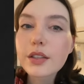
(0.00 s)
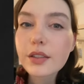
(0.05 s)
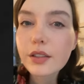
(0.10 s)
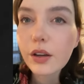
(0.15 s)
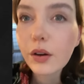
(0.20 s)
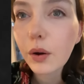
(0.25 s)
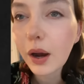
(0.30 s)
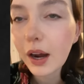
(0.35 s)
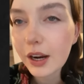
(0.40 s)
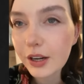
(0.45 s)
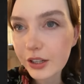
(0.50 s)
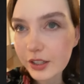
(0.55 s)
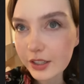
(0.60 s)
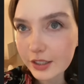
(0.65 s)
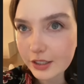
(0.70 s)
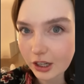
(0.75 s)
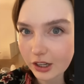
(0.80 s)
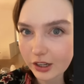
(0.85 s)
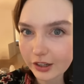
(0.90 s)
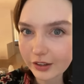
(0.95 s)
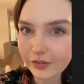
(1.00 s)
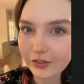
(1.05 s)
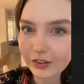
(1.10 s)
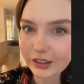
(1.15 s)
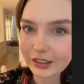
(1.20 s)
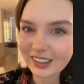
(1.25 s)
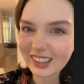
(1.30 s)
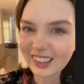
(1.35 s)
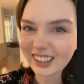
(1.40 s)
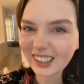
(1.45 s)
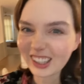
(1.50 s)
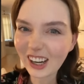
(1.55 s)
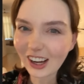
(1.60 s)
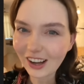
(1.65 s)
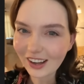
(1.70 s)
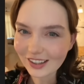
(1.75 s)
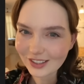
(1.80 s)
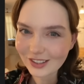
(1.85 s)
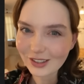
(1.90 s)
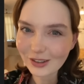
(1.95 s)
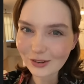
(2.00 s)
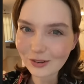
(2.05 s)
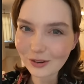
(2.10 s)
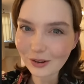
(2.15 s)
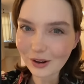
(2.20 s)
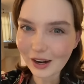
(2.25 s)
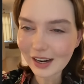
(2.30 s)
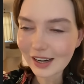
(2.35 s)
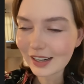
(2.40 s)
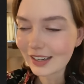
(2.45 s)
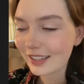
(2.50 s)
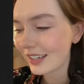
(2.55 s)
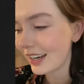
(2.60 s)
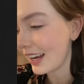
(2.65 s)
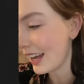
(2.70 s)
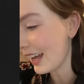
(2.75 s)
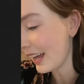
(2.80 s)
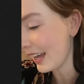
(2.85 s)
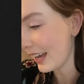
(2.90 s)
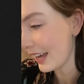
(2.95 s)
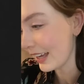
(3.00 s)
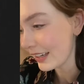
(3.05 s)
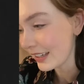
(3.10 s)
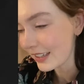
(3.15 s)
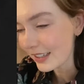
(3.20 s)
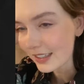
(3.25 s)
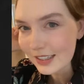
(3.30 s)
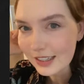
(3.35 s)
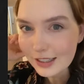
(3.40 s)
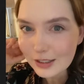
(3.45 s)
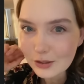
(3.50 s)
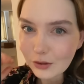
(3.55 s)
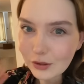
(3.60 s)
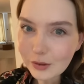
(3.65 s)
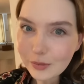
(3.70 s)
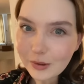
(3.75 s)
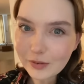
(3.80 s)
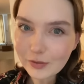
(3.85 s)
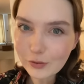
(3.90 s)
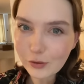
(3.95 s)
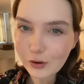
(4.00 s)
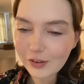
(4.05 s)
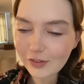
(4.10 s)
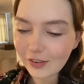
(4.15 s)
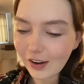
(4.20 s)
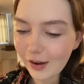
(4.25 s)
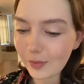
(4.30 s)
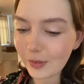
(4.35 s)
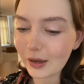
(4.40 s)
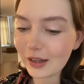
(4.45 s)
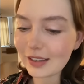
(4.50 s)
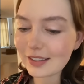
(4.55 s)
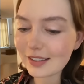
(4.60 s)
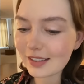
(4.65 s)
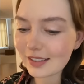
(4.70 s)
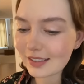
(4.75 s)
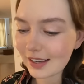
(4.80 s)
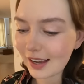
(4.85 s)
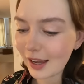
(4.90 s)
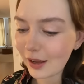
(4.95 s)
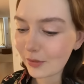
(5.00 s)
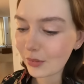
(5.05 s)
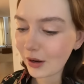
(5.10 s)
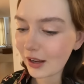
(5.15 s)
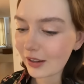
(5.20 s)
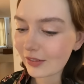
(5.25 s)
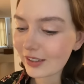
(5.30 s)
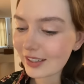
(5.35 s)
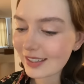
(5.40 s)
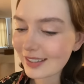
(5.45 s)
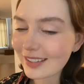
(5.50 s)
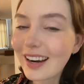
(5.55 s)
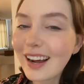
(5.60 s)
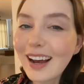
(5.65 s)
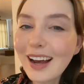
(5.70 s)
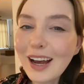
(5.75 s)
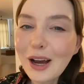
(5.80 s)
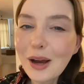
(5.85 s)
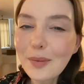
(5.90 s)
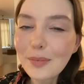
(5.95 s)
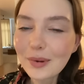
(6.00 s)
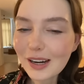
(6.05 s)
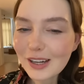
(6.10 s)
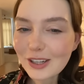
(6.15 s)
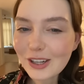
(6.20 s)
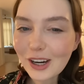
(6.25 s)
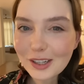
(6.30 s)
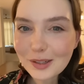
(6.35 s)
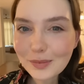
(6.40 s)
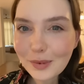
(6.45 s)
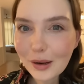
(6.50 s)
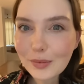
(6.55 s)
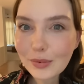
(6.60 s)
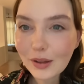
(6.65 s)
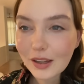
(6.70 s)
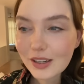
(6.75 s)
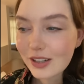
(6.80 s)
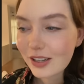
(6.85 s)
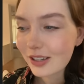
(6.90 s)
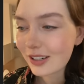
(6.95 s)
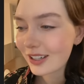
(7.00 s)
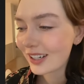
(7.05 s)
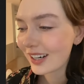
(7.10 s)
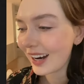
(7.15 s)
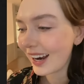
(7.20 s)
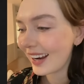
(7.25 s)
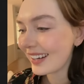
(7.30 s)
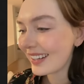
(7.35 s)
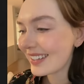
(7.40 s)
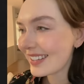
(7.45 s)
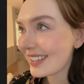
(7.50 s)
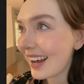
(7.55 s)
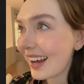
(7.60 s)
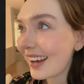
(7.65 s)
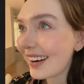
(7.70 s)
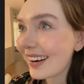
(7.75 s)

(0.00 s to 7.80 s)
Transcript: So I just started feeling not so great and it's only been 45 minutes since I had breakfast, but I checked my blood sugar and it's at